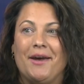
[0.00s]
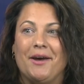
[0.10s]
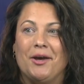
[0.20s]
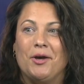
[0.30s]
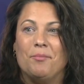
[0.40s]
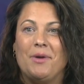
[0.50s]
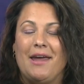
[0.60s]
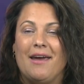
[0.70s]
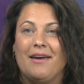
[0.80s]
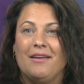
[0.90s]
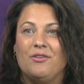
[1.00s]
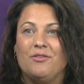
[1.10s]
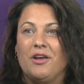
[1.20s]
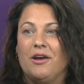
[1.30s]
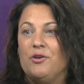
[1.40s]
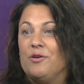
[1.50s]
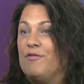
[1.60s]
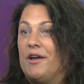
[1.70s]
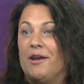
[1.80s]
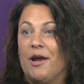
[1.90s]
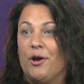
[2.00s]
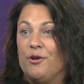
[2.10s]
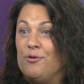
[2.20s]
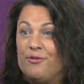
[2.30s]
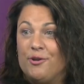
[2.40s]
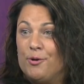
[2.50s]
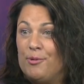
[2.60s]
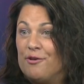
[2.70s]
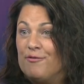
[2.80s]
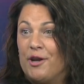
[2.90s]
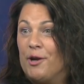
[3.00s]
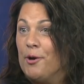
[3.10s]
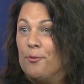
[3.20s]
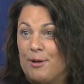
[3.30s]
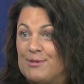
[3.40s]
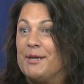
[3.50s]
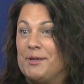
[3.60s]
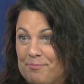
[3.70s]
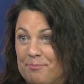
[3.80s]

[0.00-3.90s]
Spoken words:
And you can find it on our YouTube. You can find it on our website.